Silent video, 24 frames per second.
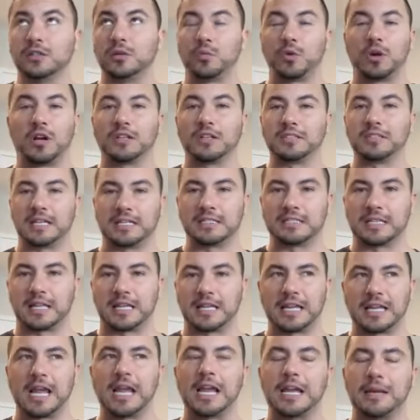The world has
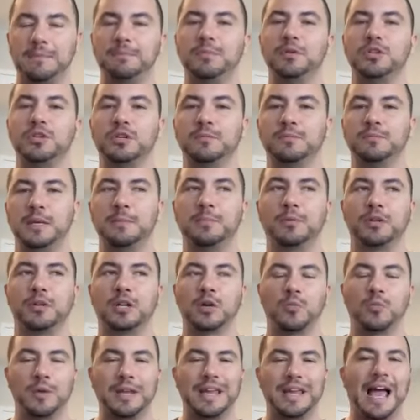like 8 billion people in
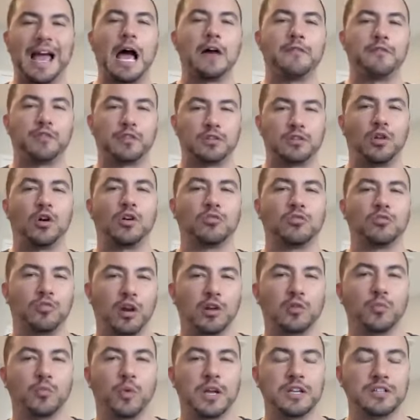it. We have a long
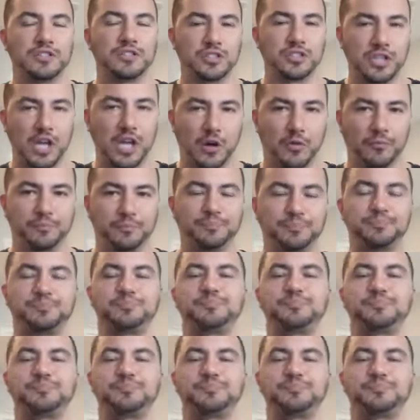runway to go.